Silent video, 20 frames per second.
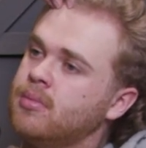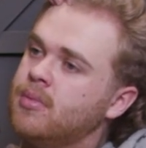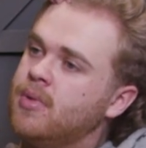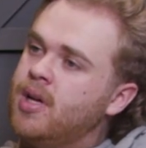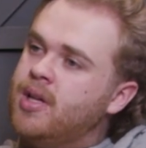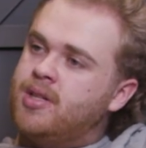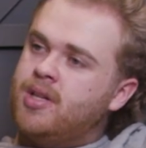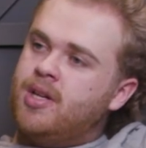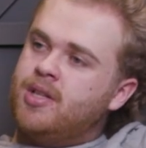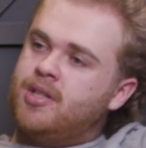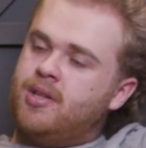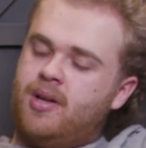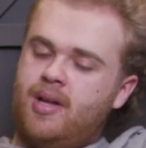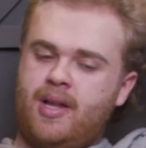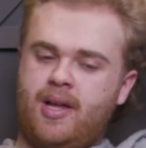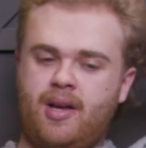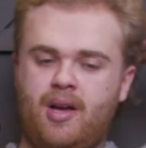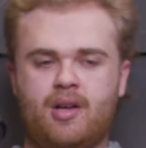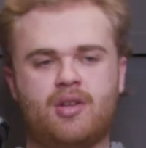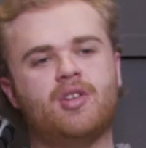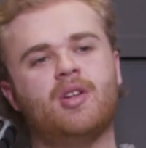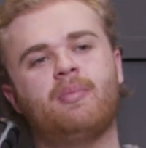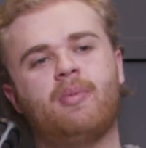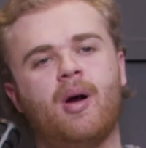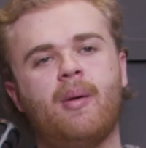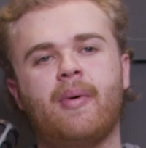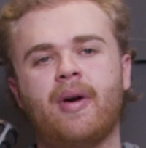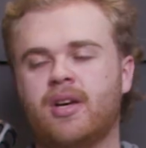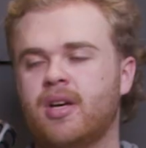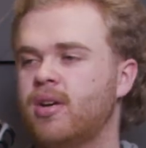It's also like I should have
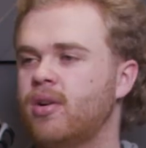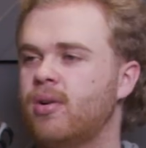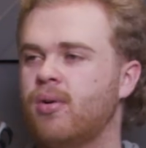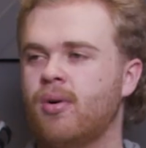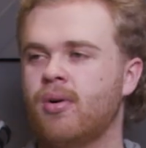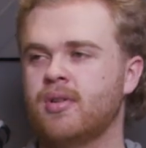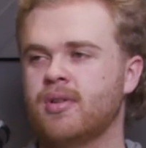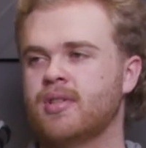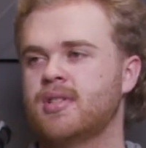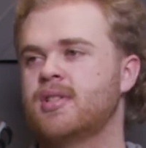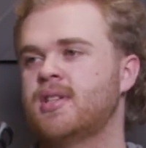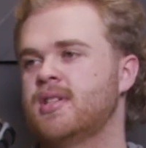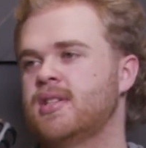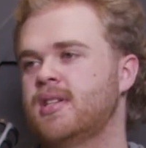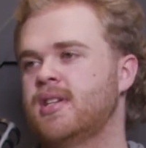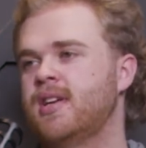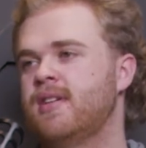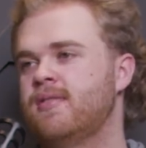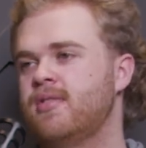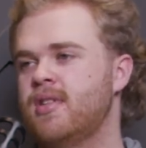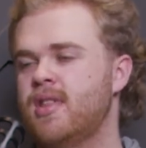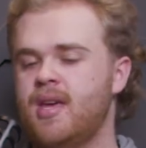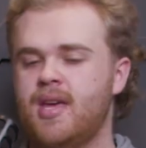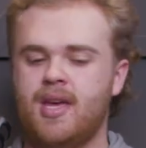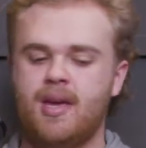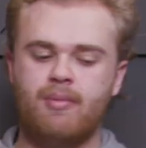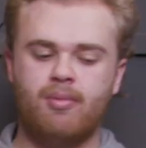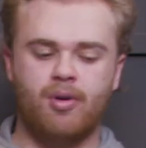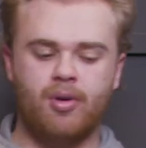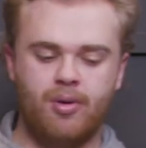brought my concordance because it gives you the
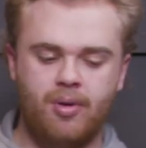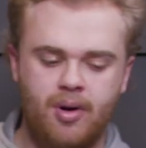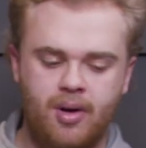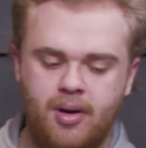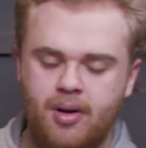Hebrew